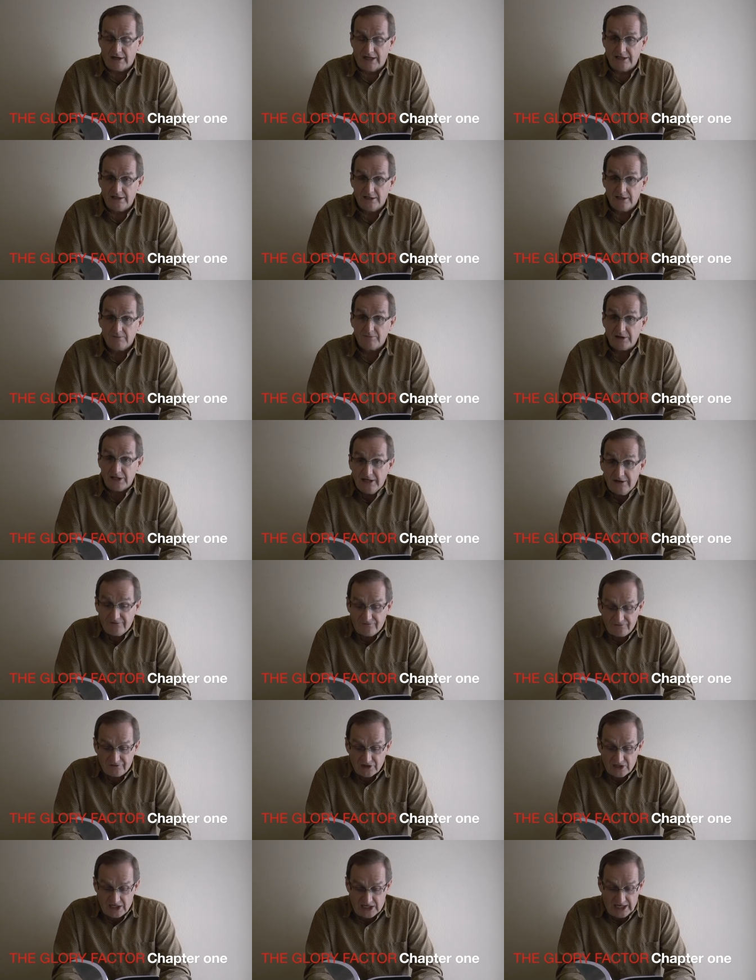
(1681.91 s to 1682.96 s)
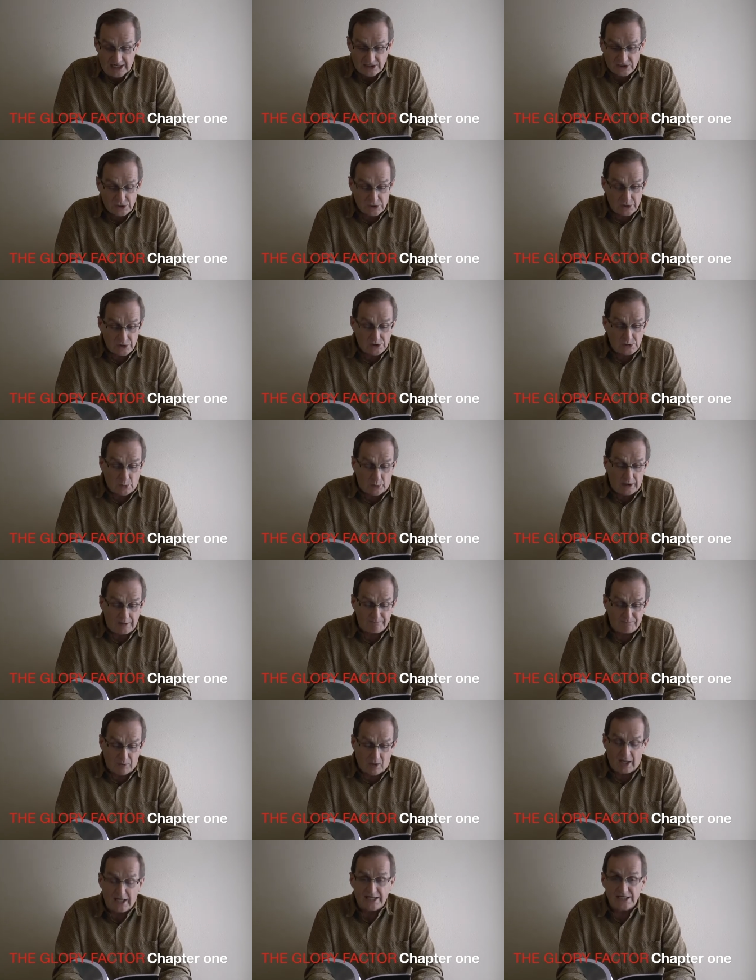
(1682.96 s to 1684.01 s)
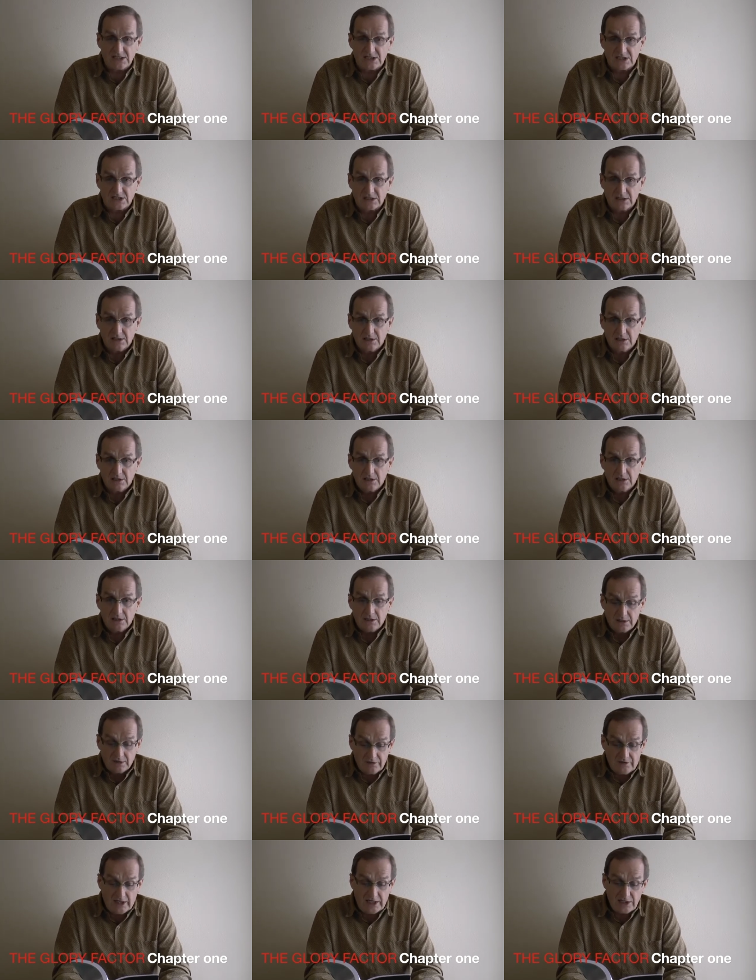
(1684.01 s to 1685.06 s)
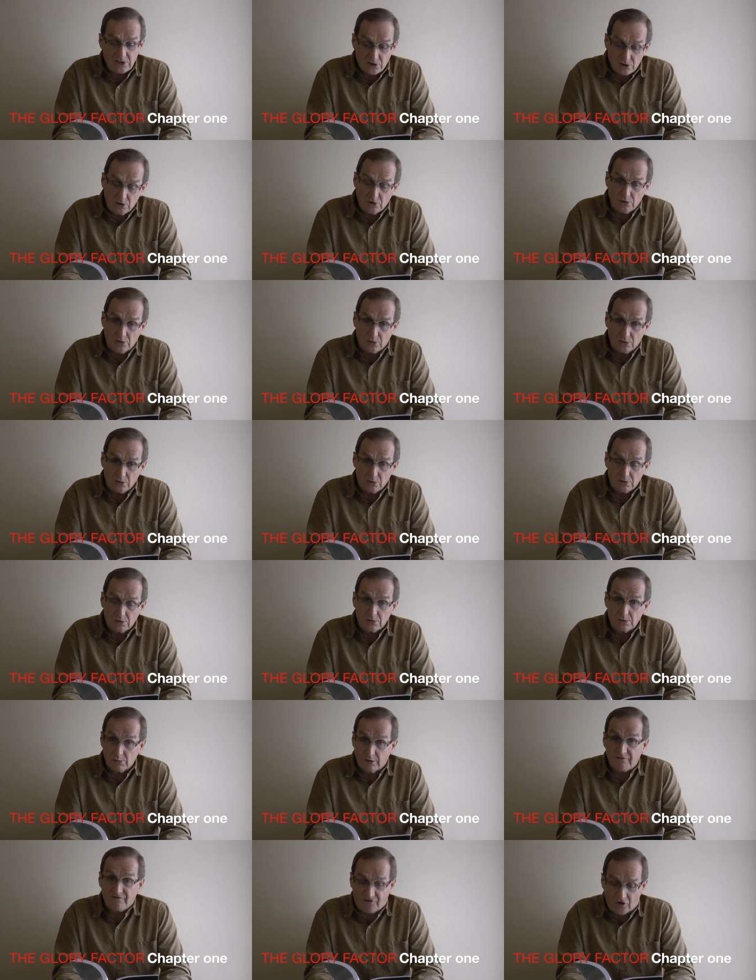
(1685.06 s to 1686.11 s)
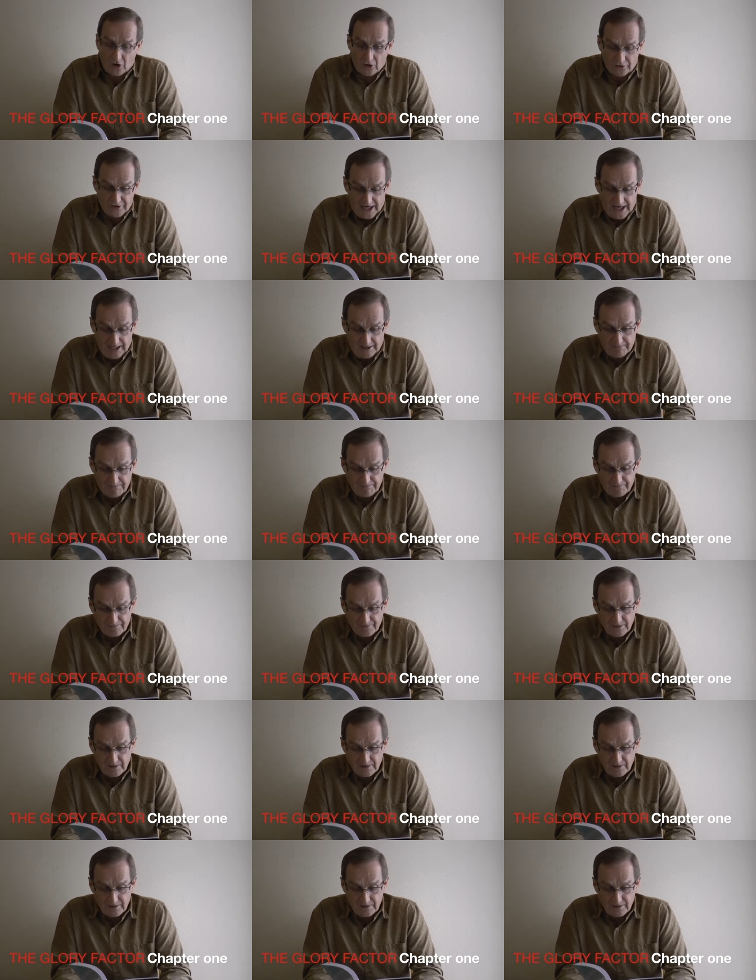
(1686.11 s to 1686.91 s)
and if the catchers were in place, they too would fall down.